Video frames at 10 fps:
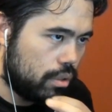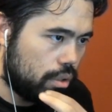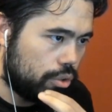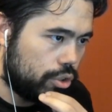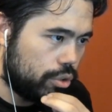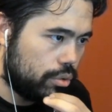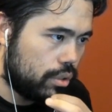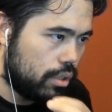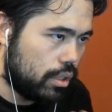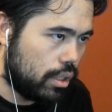oh, shoot.
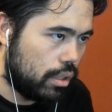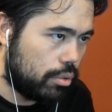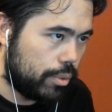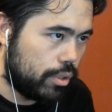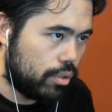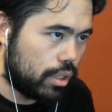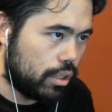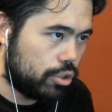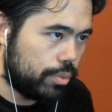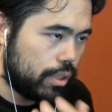Uh, what am I doing? Okay,
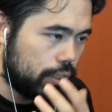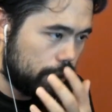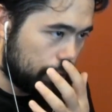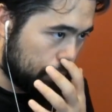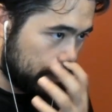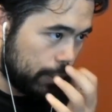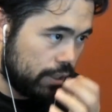let's just play knight c3.